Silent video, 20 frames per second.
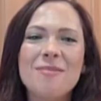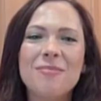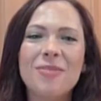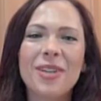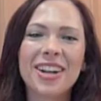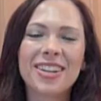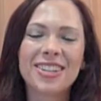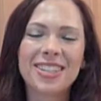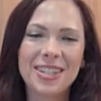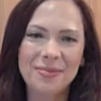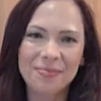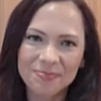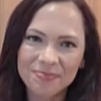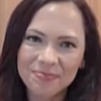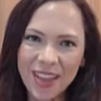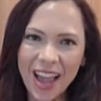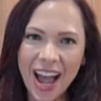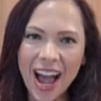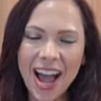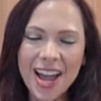but
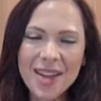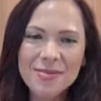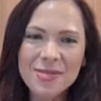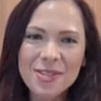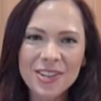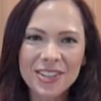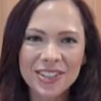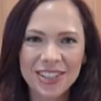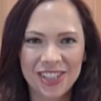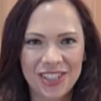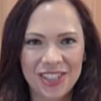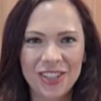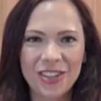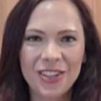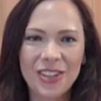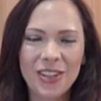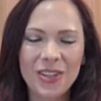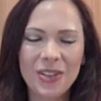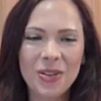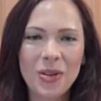I'm going to show
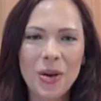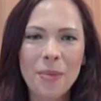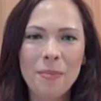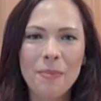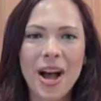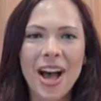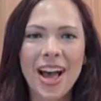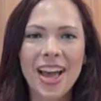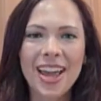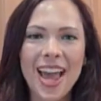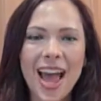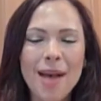you my